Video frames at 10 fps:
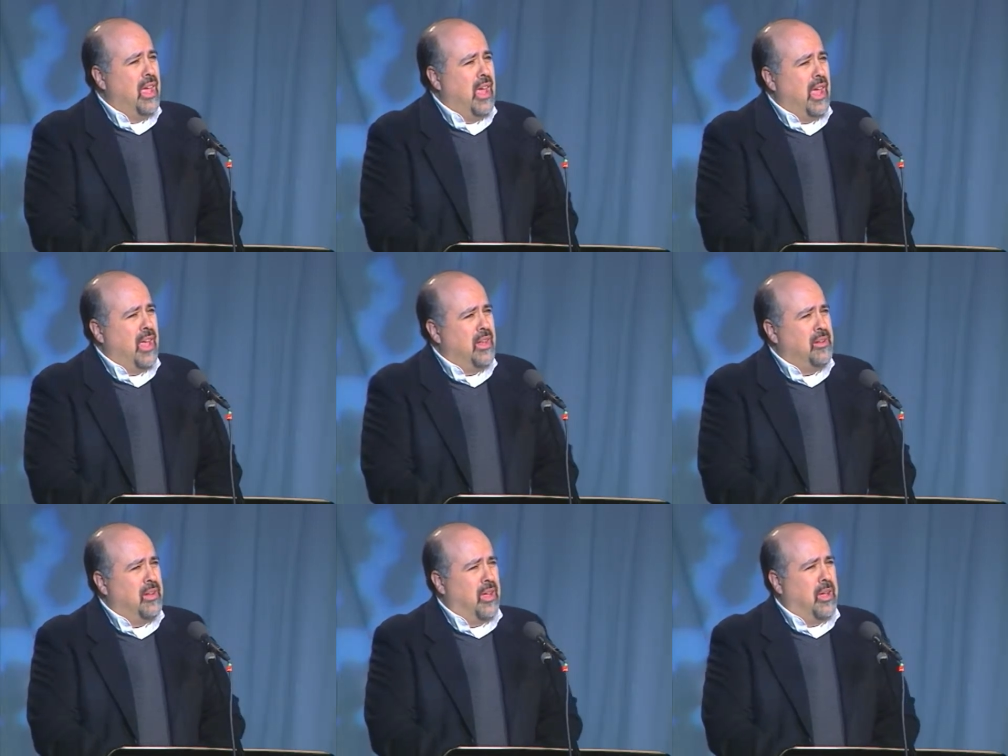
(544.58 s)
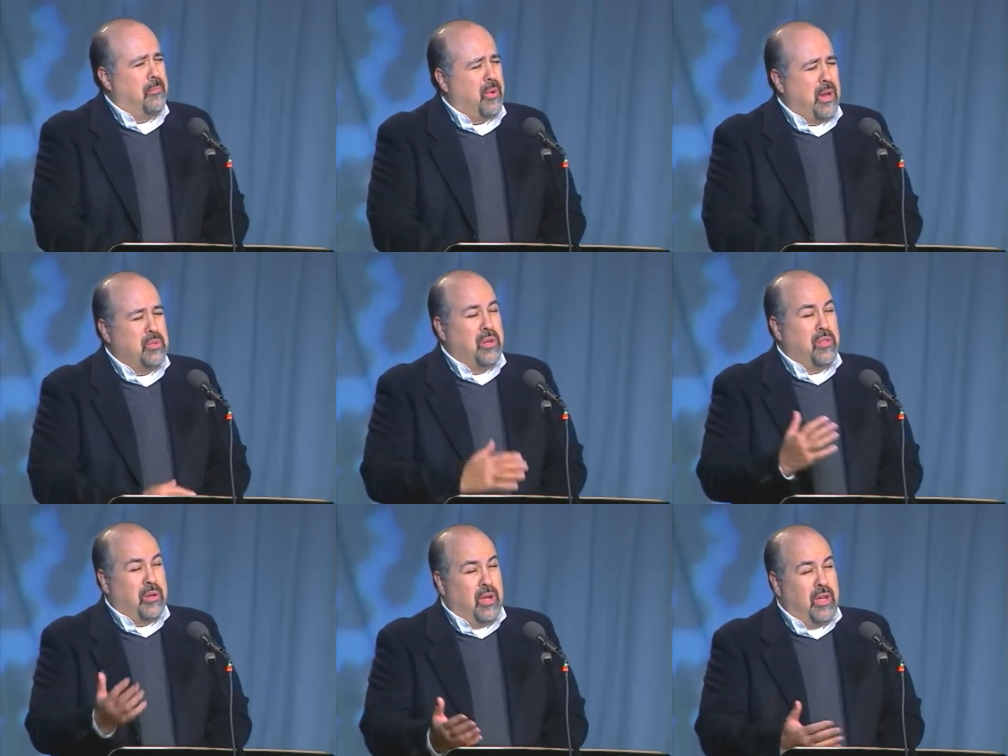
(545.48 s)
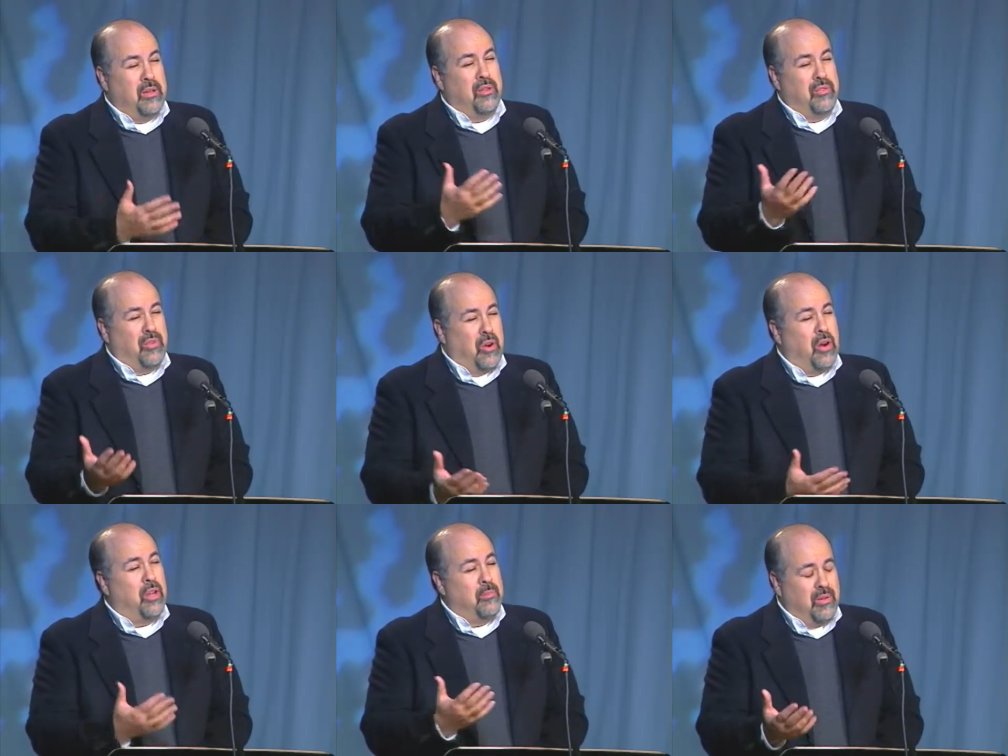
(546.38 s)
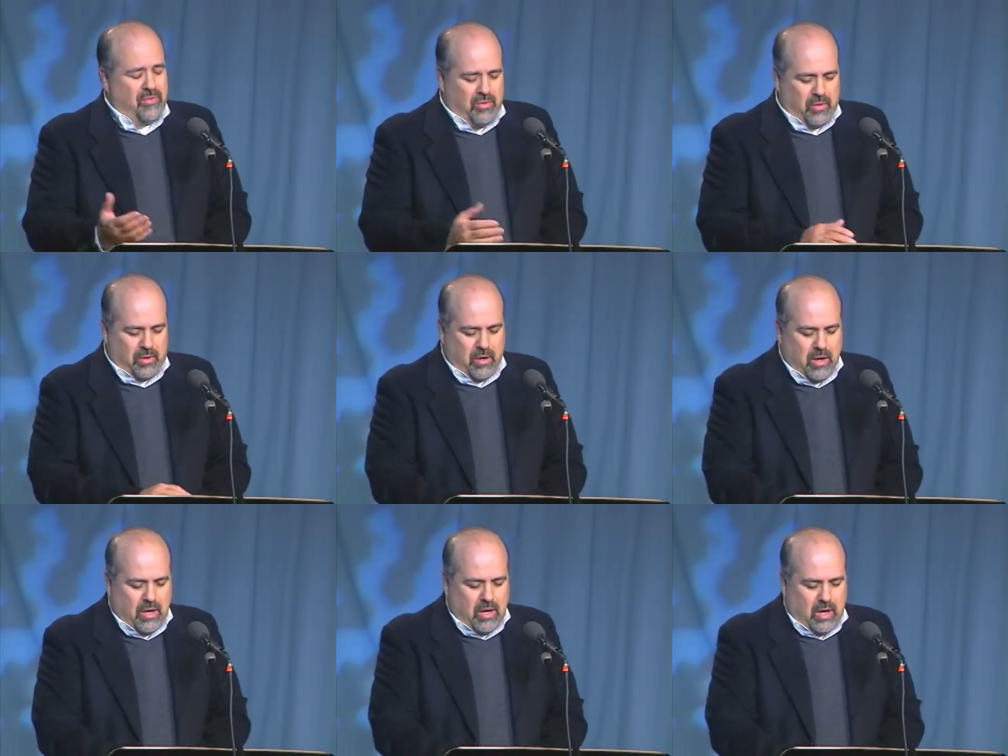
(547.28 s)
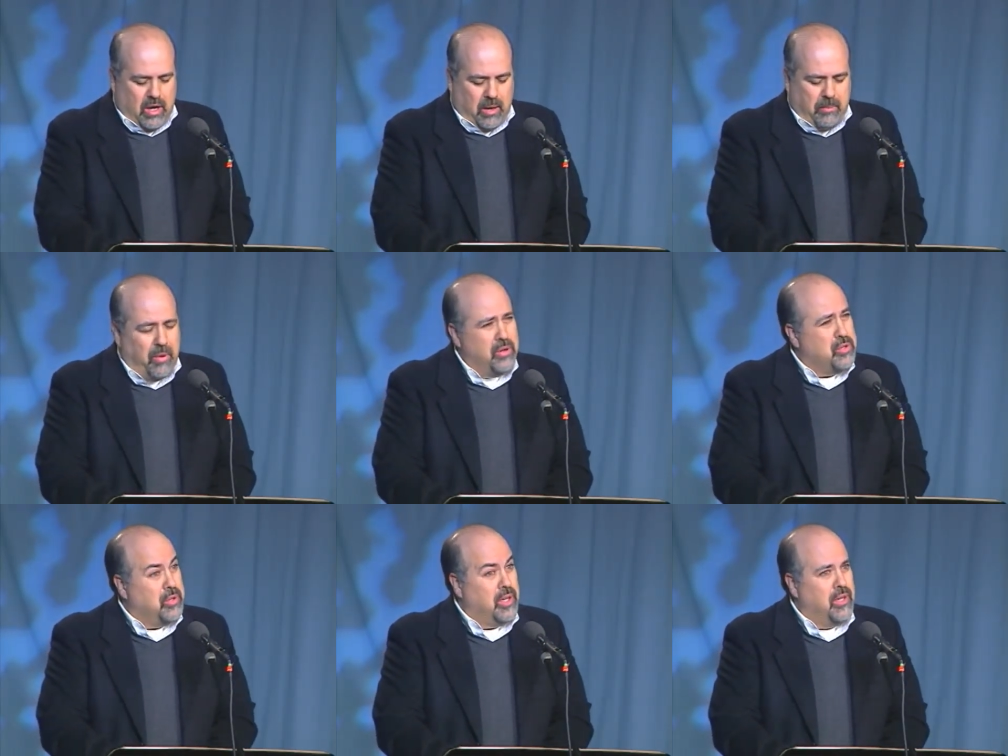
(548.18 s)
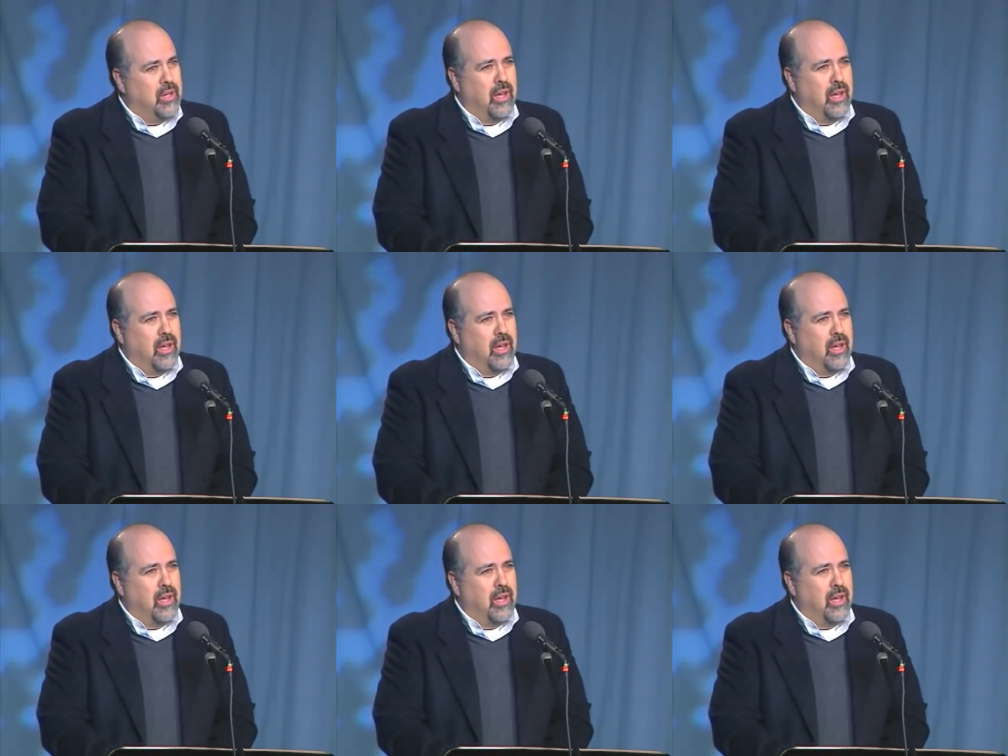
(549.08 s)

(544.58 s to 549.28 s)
and uh, perhaps another kind of argument for uh, poetry